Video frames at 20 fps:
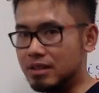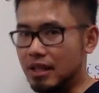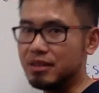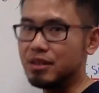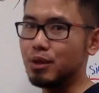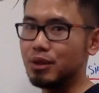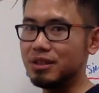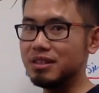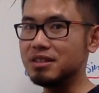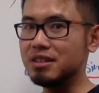
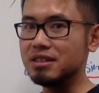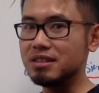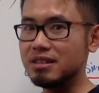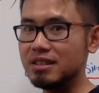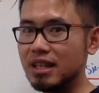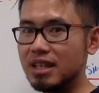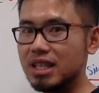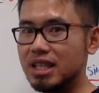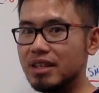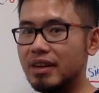Technically, this is
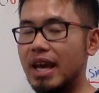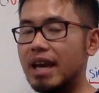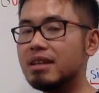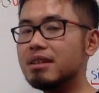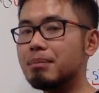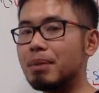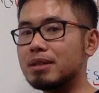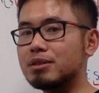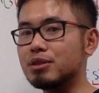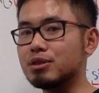negative
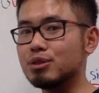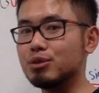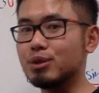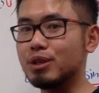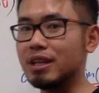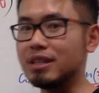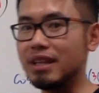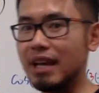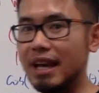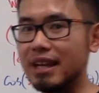eight, but just
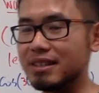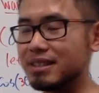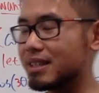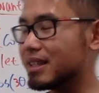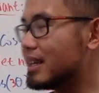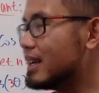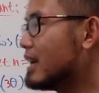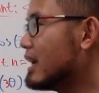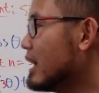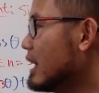look at the eight.
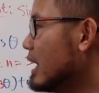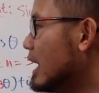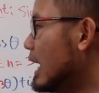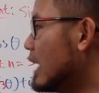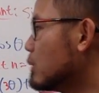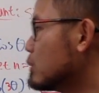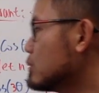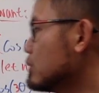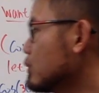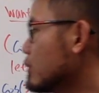
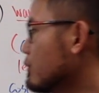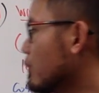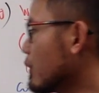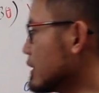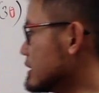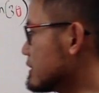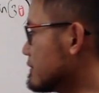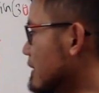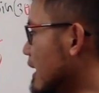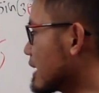And look for
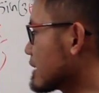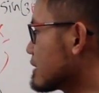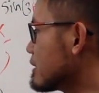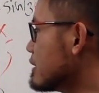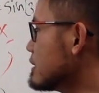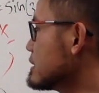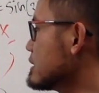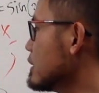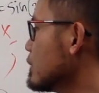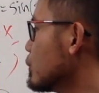its
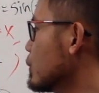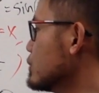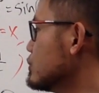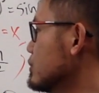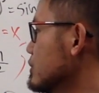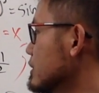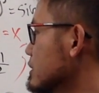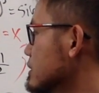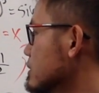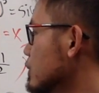factors, which
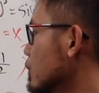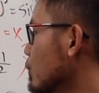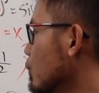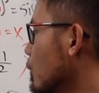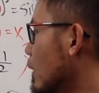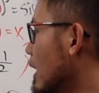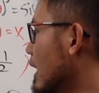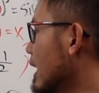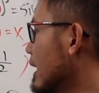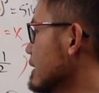is
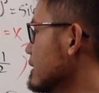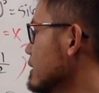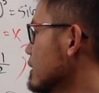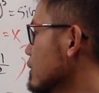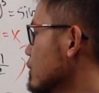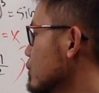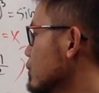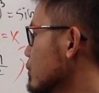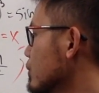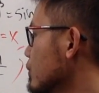one,
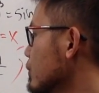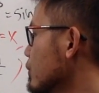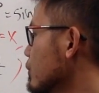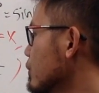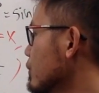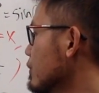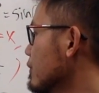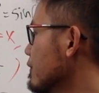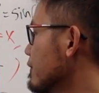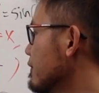
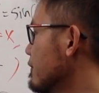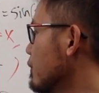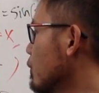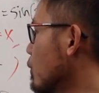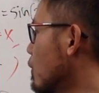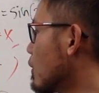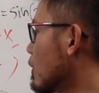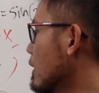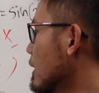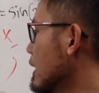two,
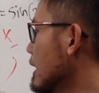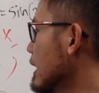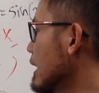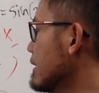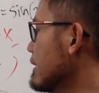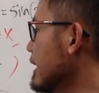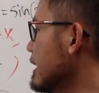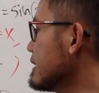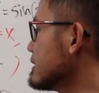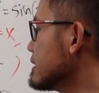four,
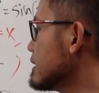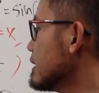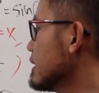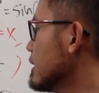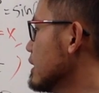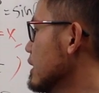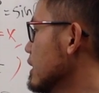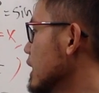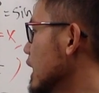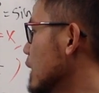and eight.
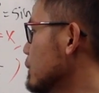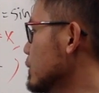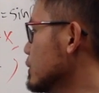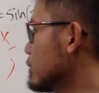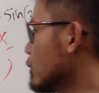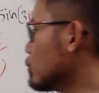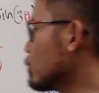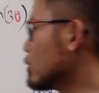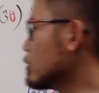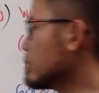And we
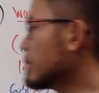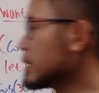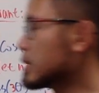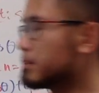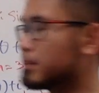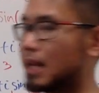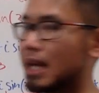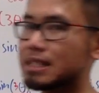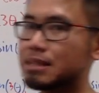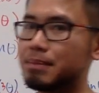don't worry about the
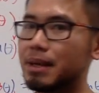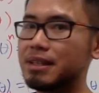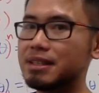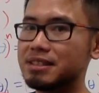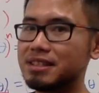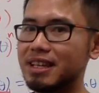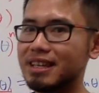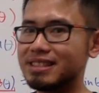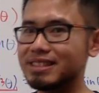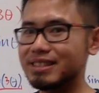plus
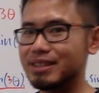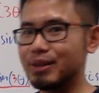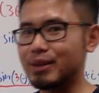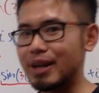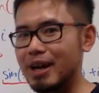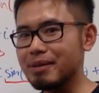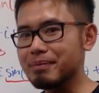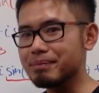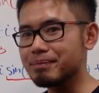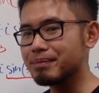minus yet,
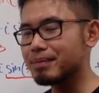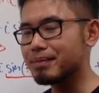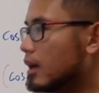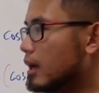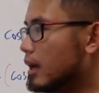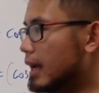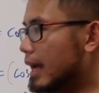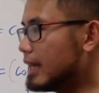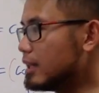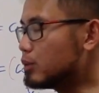okay?
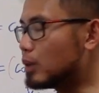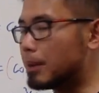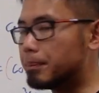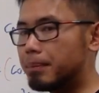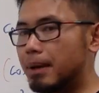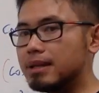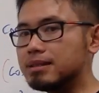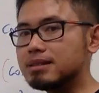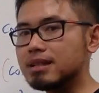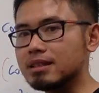Anyway,
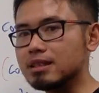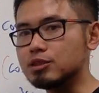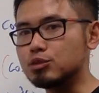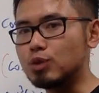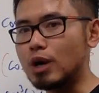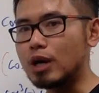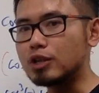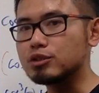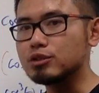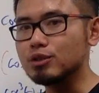based on this
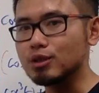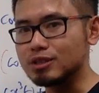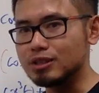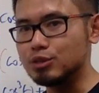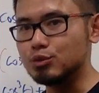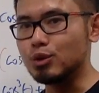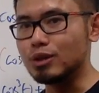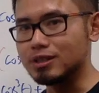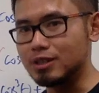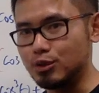rational
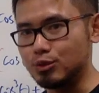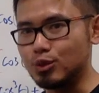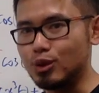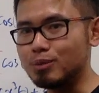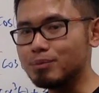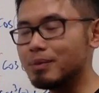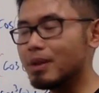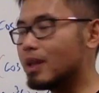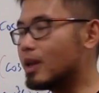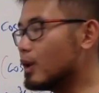zero
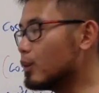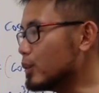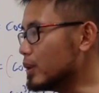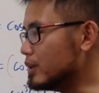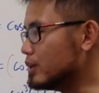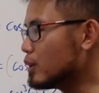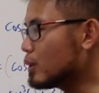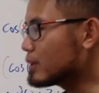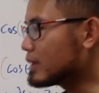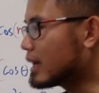theorem, we
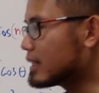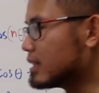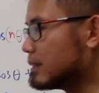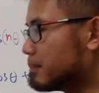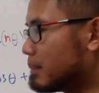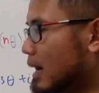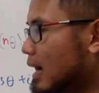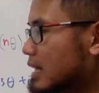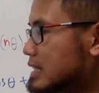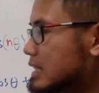know that the
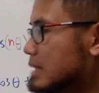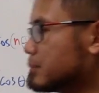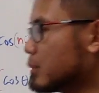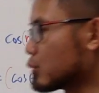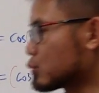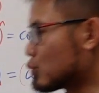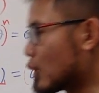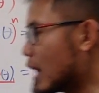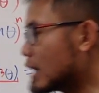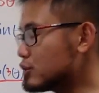
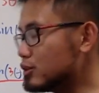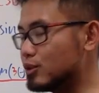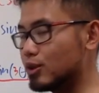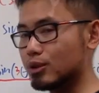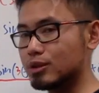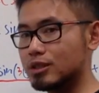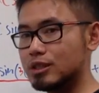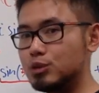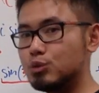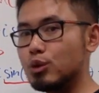possible
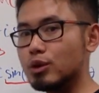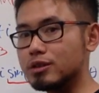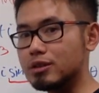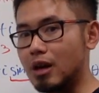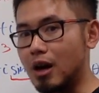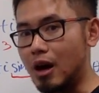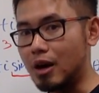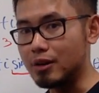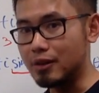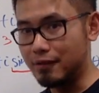rational zeros
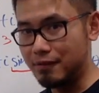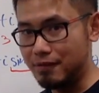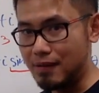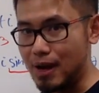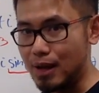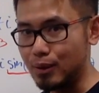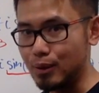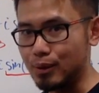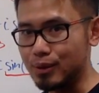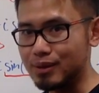are the
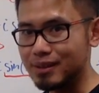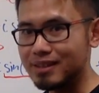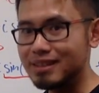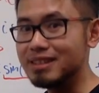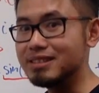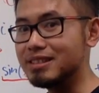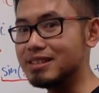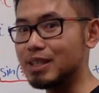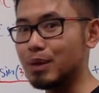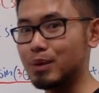following.
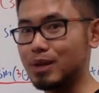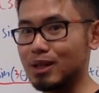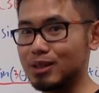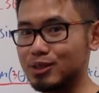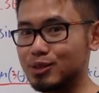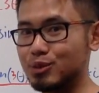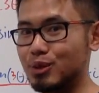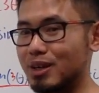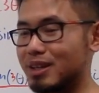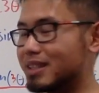This is how we
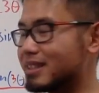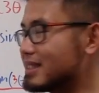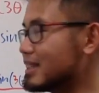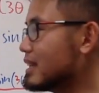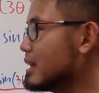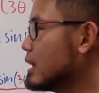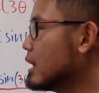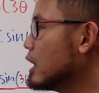construct it.